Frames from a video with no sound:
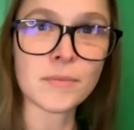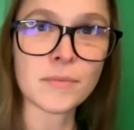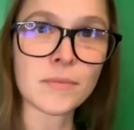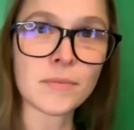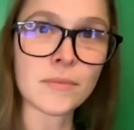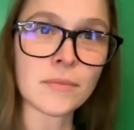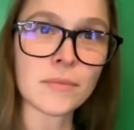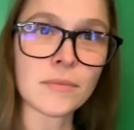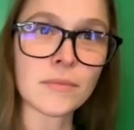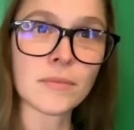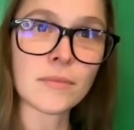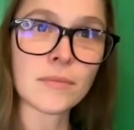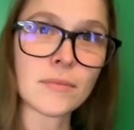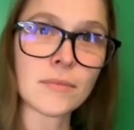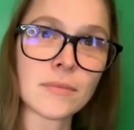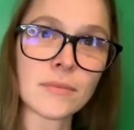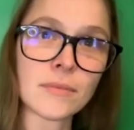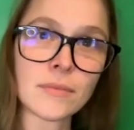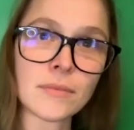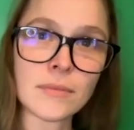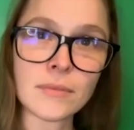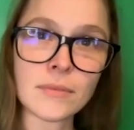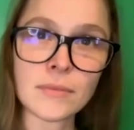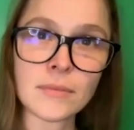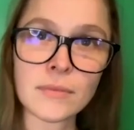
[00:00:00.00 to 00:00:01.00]

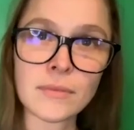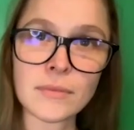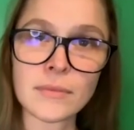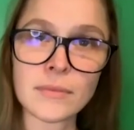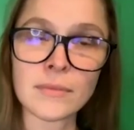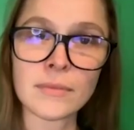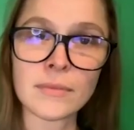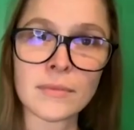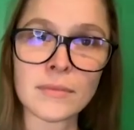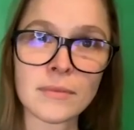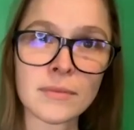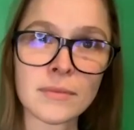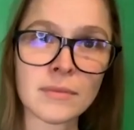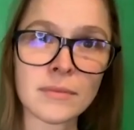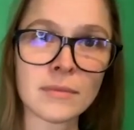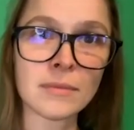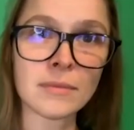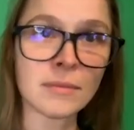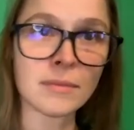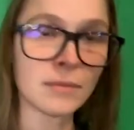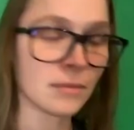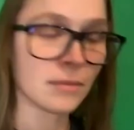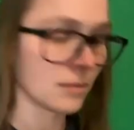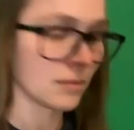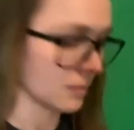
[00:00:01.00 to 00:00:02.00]

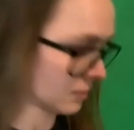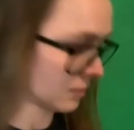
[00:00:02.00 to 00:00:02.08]
[no speech]